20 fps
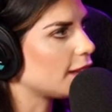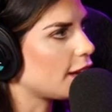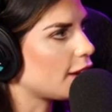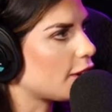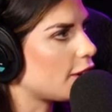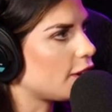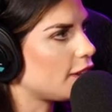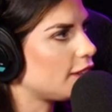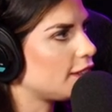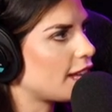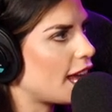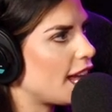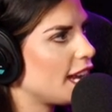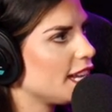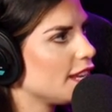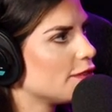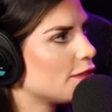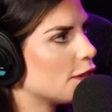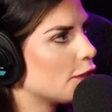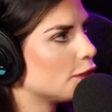Like, or is
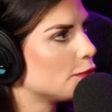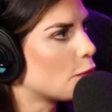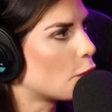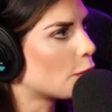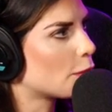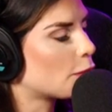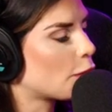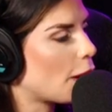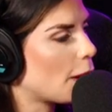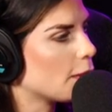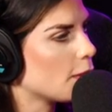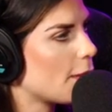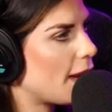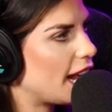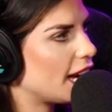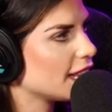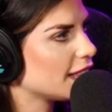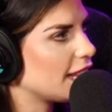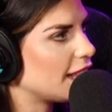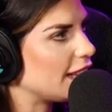any of those more
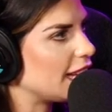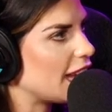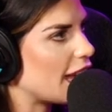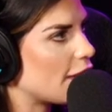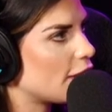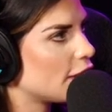problematic than the